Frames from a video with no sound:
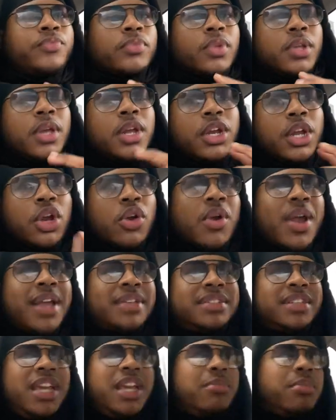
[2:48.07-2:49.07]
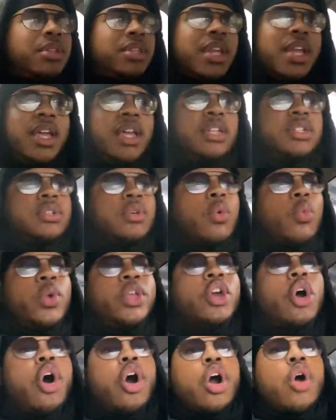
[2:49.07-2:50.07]
in the grand scheme of things,
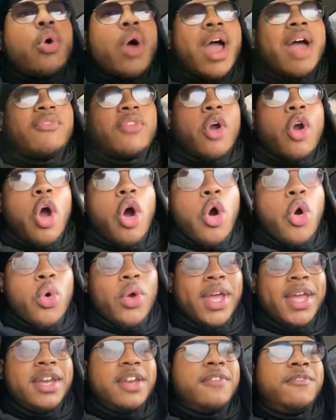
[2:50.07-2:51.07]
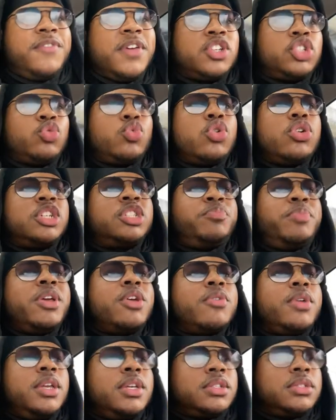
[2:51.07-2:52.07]
we all gonna have our own individual
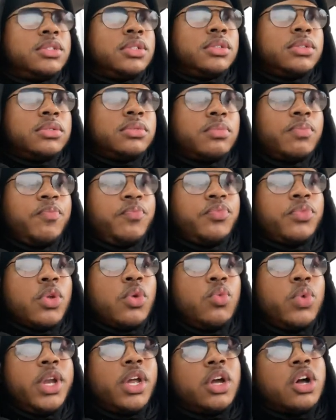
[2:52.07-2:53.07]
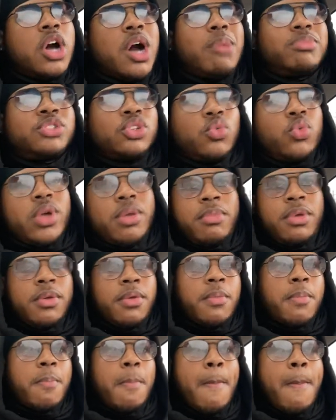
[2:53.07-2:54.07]
experiences when it comes to women.
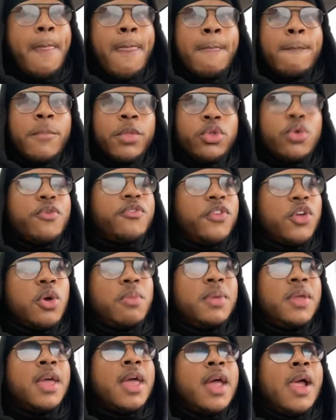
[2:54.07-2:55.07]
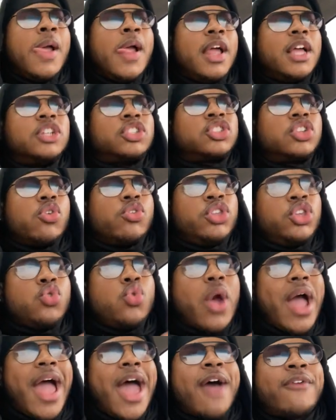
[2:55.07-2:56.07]
You feel me? And so
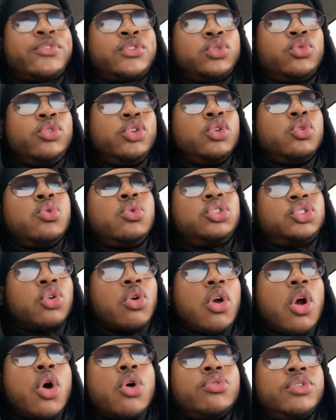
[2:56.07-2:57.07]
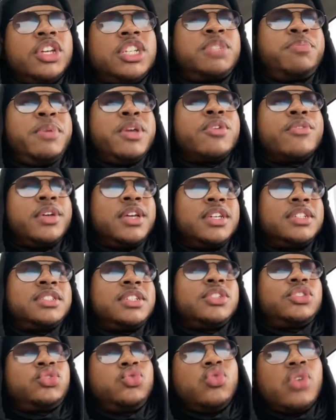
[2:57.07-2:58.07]
you have to use your own
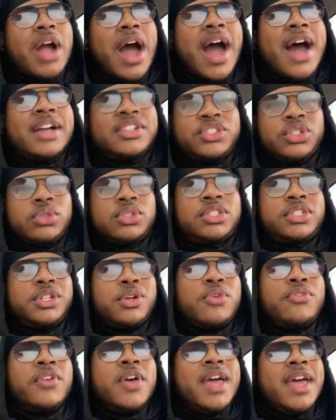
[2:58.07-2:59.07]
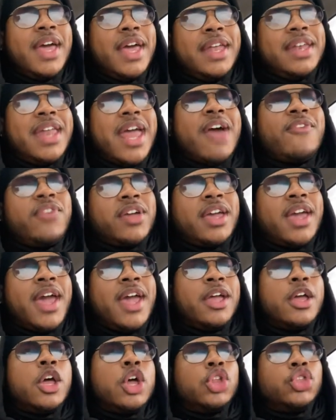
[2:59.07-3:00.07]
experiences to guide yourself and
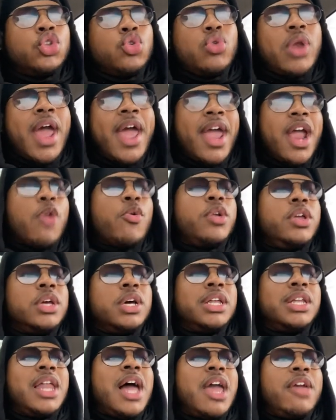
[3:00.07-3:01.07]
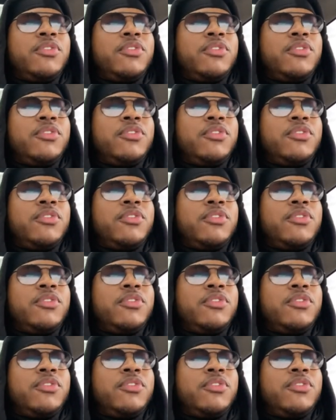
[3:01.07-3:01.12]
navigate through that area of life.